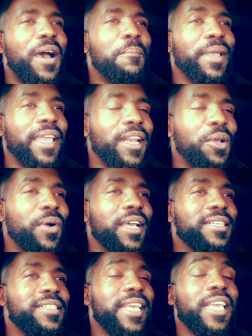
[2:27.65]
But
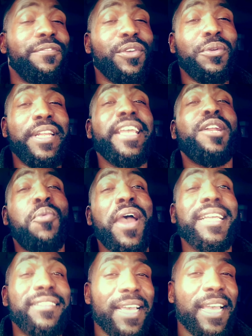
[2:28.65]
anyways, if you did
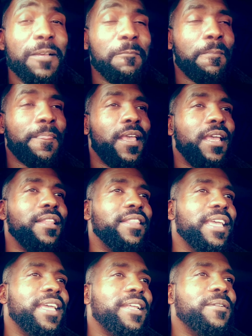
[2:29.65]
write that,
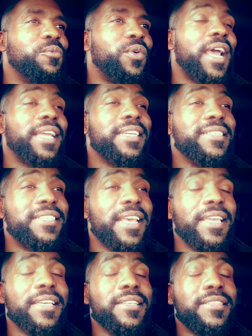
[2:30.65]
then what I can
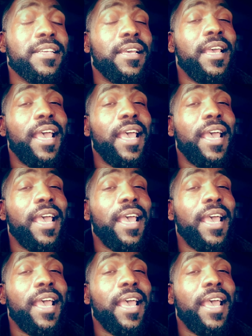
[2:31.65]
say is